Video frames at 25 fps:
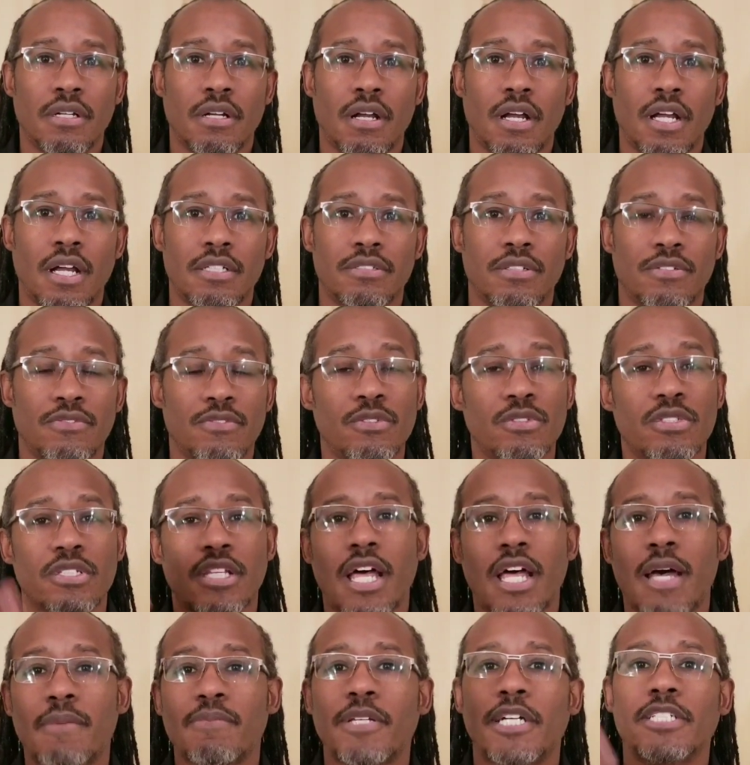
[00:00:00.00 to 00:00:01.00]
All right, so if you
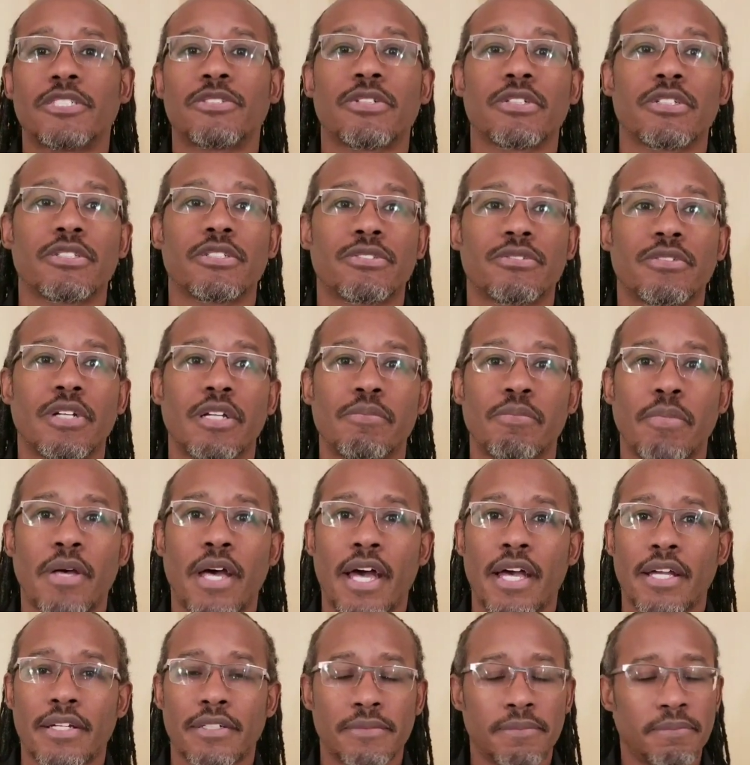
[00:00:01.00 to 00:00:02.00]
slap that trigger straight
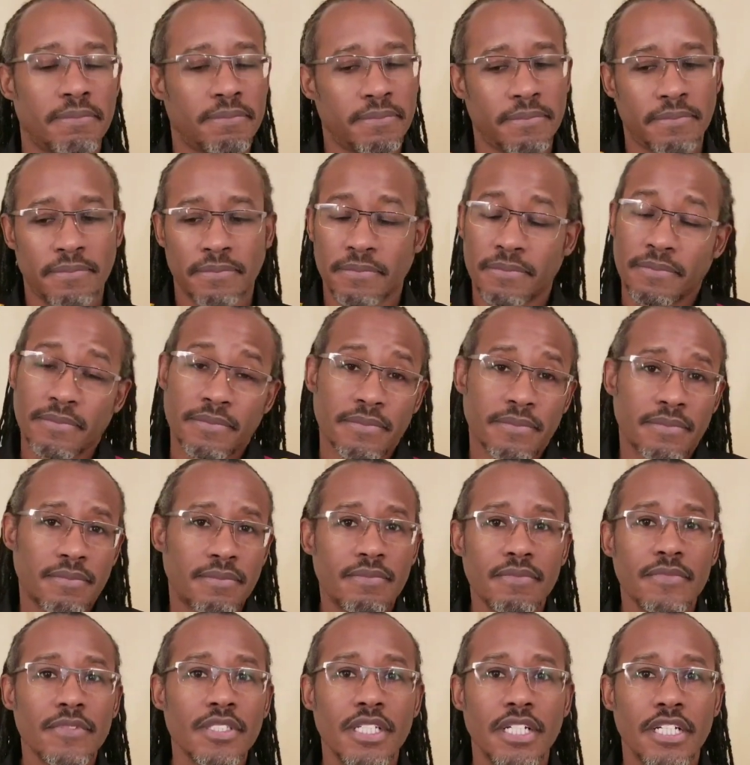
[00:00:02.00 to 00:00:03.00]
back,
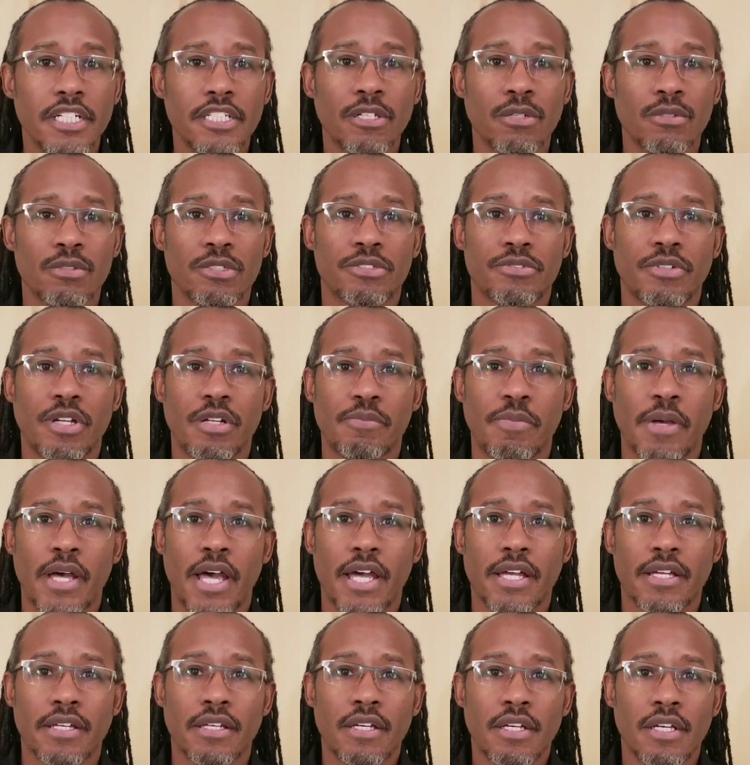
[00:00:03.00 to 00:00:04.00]
it goes straight
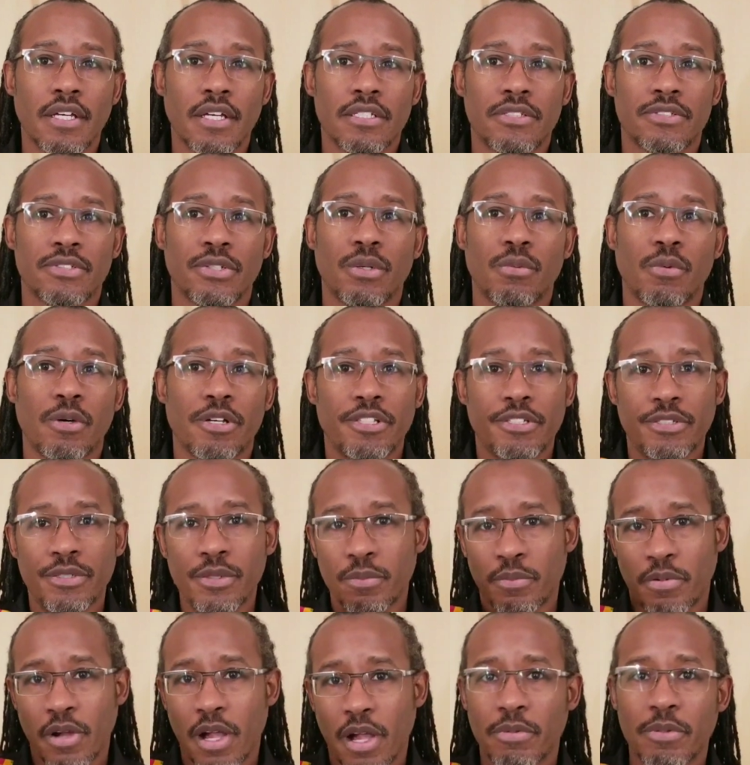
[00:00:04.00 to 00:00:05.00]
back. So whether you
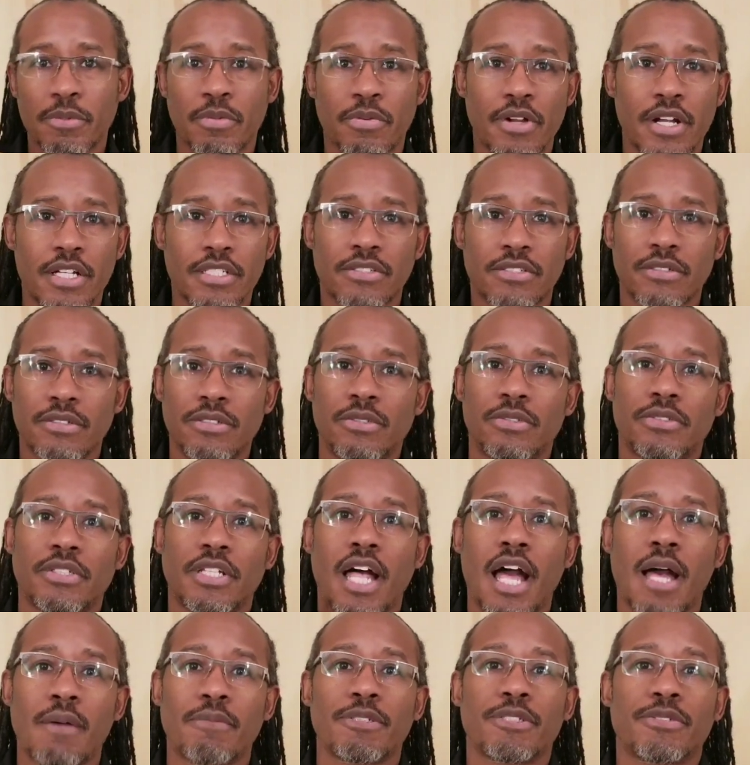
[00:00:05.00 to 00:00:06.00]
prep and press or you
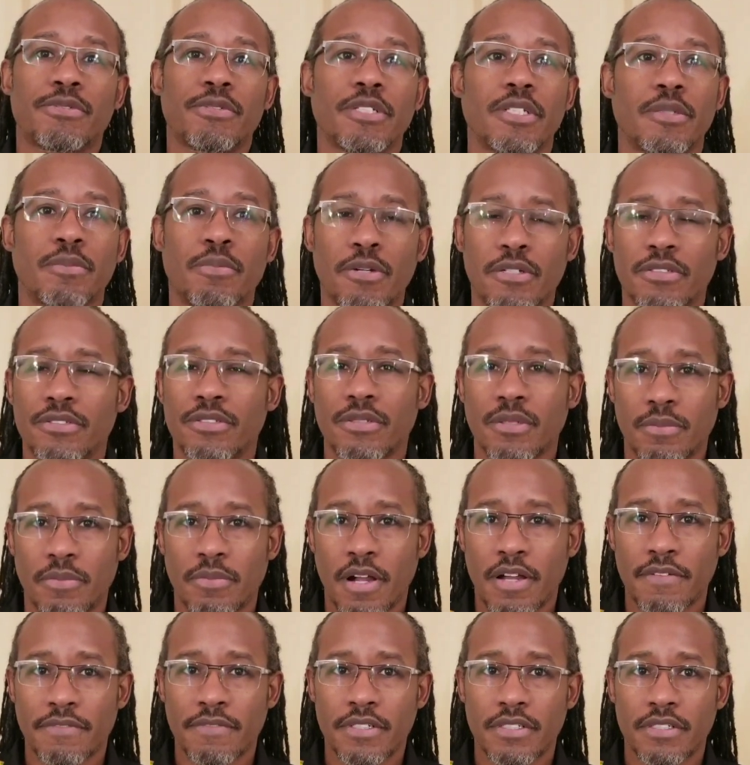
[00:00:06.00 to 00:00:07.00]
slap, it's really personal
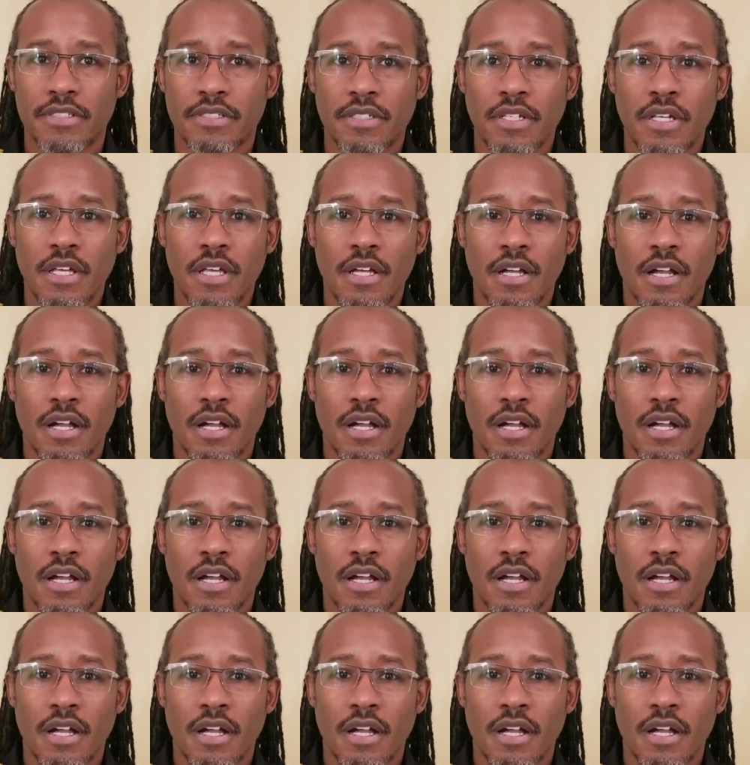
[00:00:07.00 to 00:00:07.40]
preference.